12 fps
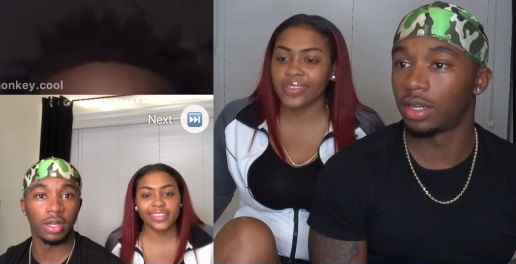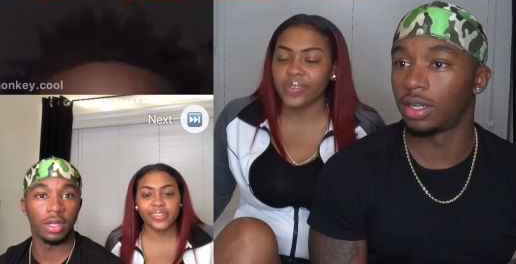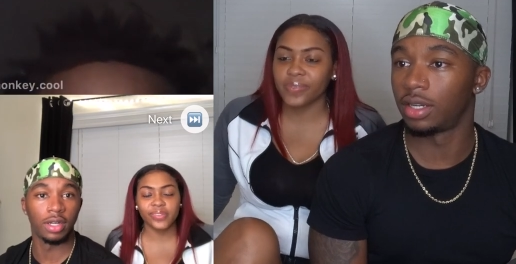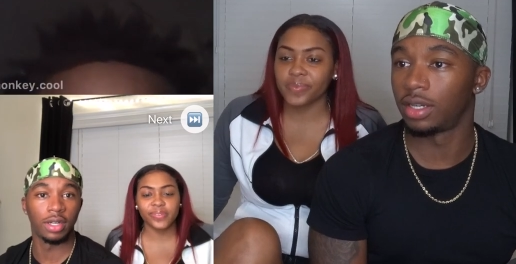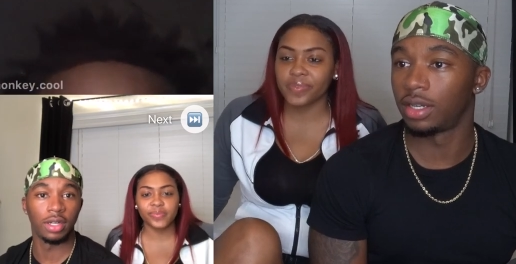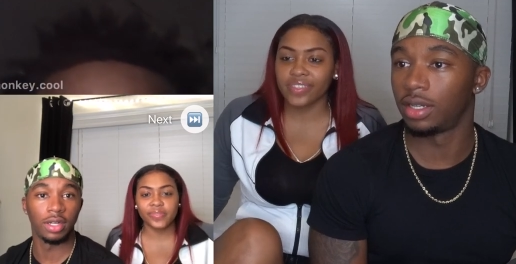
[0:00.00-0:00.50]

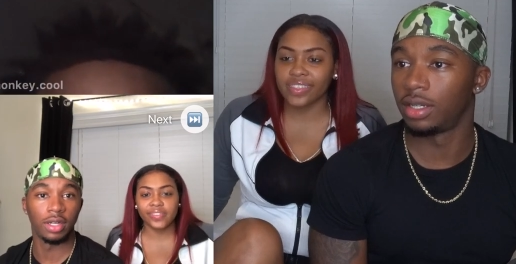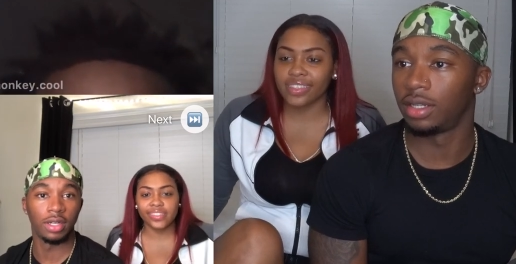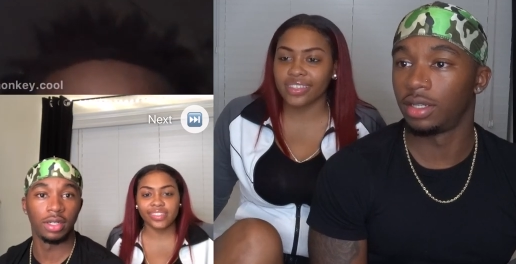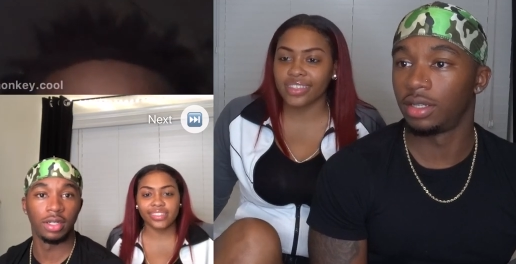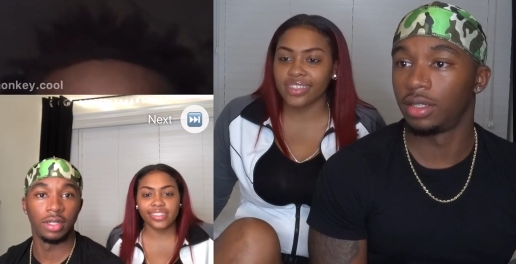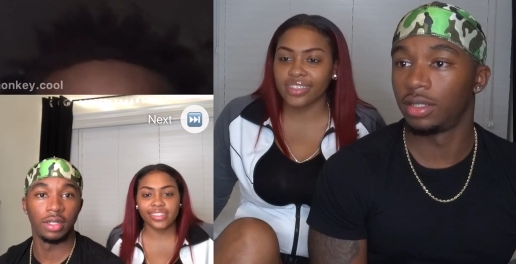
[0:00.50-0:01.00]

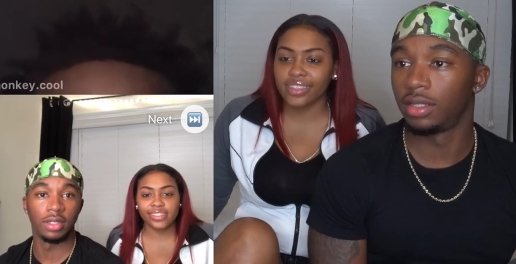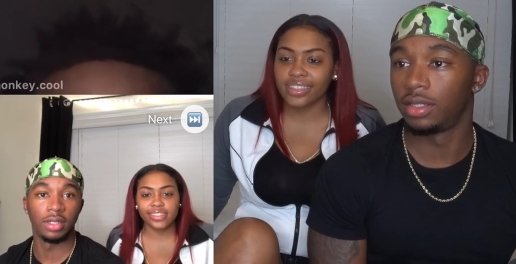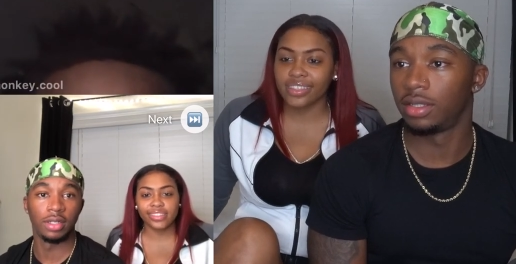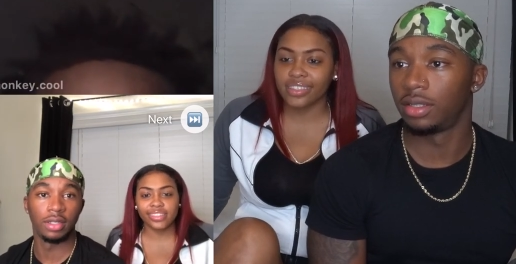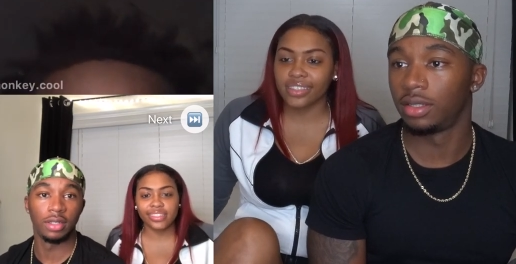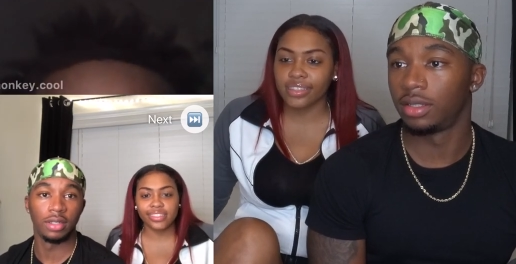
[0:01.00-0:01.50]

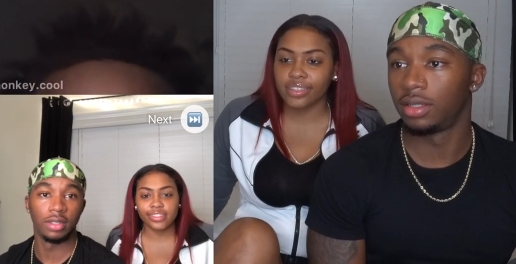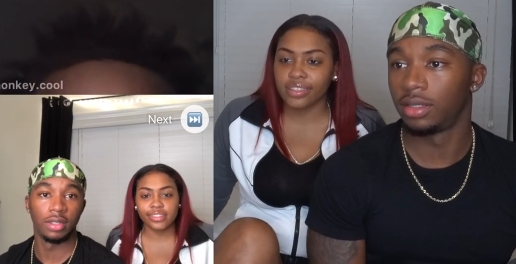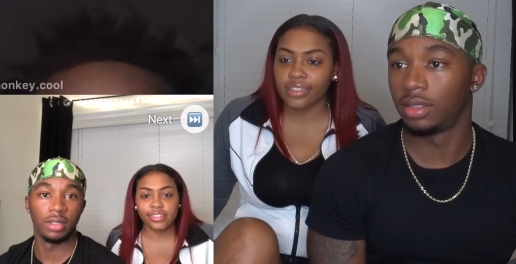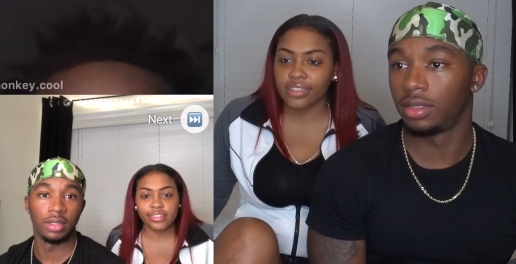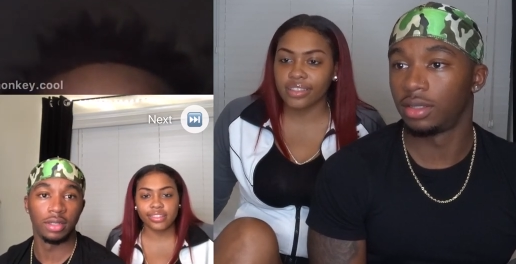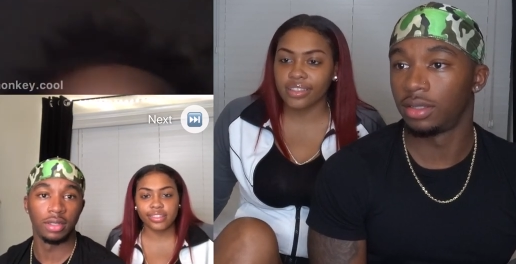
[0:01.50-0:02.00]

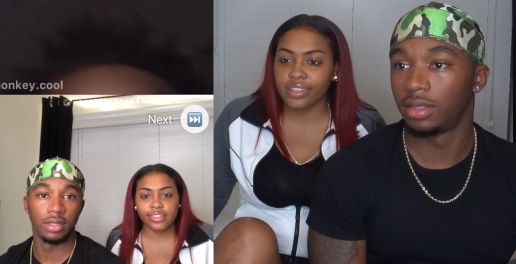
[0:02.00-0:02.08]
Nothing is said.